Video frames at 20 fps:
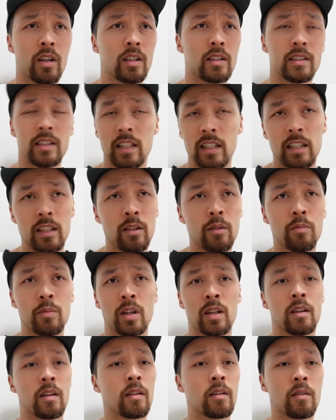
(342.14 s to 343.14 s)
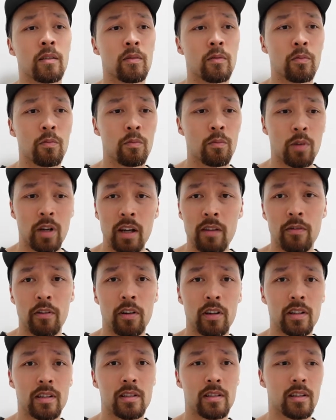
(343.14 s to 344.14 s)
team and whatever.
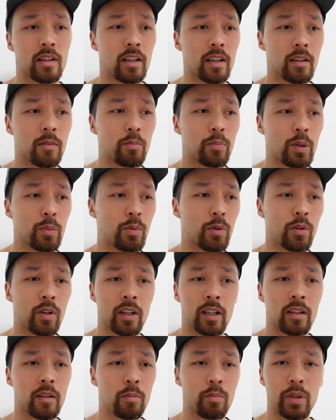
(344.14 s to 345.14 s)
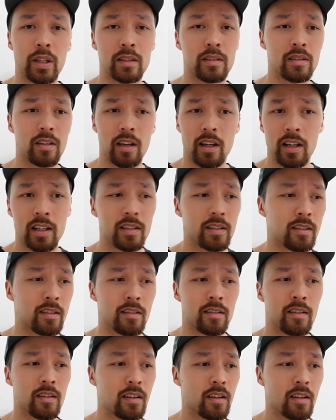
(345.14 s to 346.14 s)
It's like people like to pick sides and
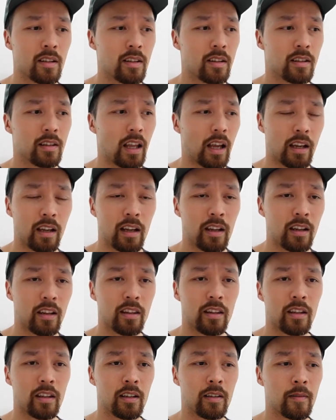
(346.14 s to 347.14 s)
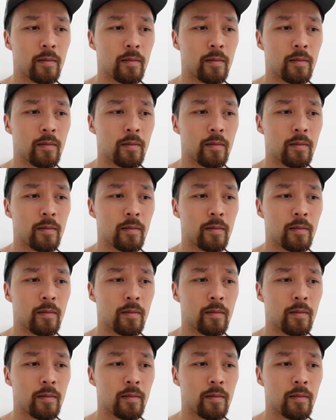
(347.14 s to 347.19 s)
that kind of thing.